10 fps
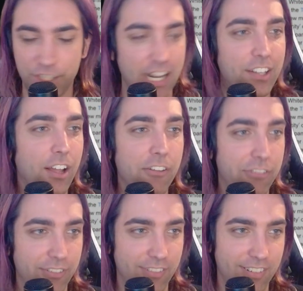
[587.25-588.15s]
I love
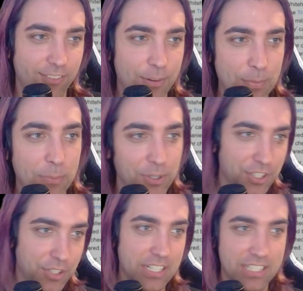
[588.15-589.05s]
when people
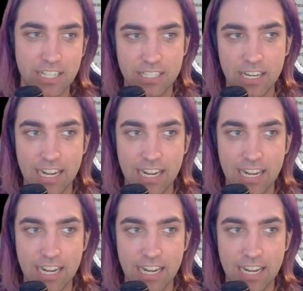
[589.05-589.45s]
do this because